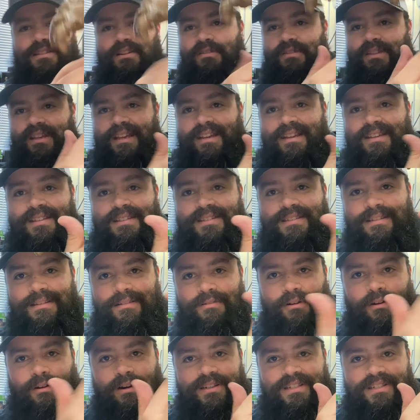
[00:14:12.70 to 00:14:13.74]
this
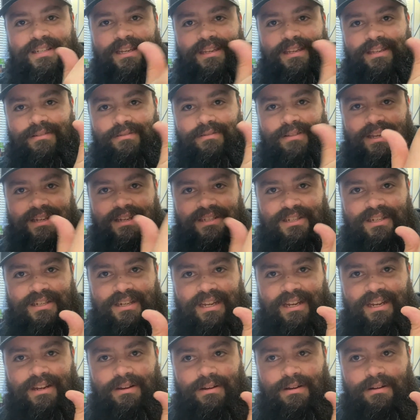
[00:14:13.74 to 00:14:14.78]
articulation
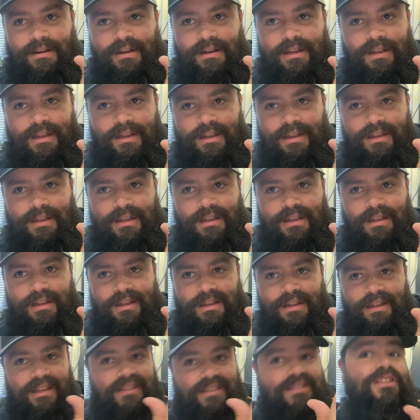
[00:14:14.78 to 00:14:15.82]
here
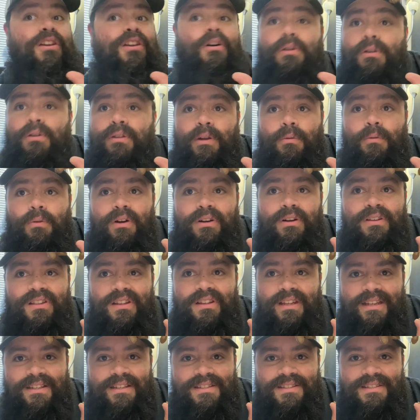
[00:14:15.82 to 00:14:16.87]
is totally
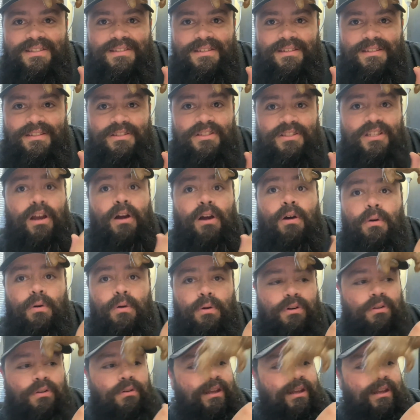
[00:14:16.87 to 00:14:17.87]
worthless. Totally